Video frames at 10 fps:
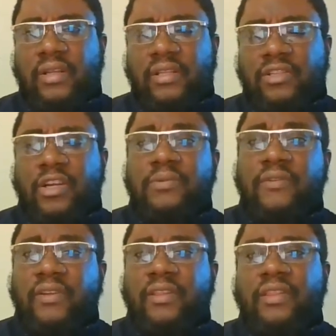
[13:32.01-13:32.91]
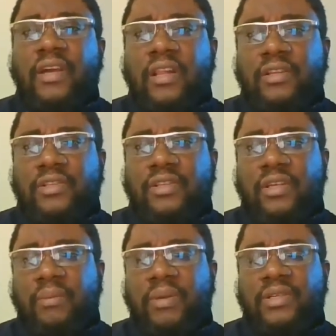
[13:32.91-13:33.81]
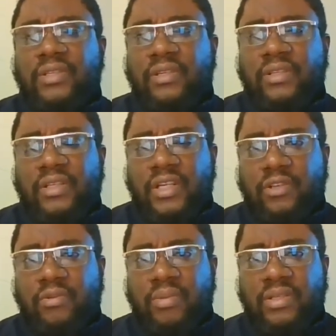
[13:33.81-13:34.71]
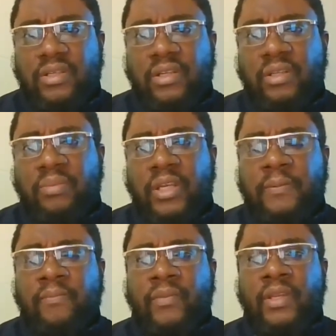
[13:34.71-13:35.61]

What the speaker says: In terms of their theology, they tend to basically be